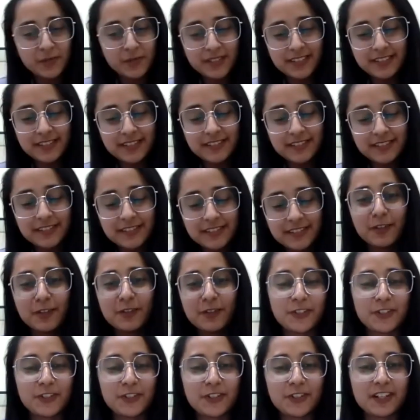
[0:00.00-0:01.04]
much, sir, for
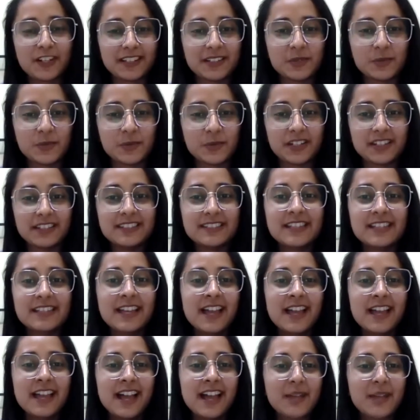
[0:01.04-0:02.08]
your kind words.
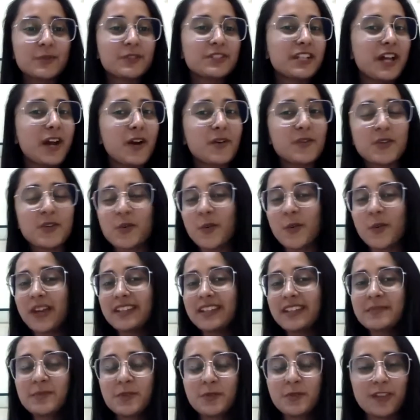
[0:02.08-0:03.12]
I would now
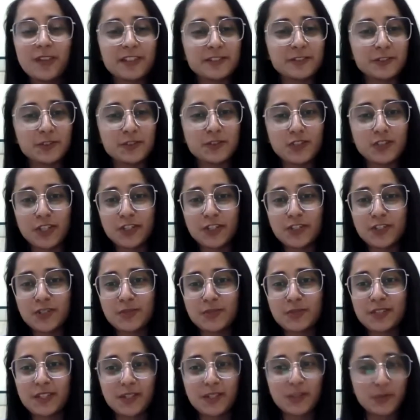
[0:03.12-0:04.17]
request Professor Jane to
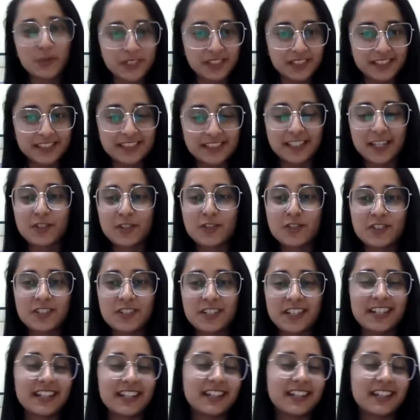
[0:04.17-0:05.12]
begin with her session and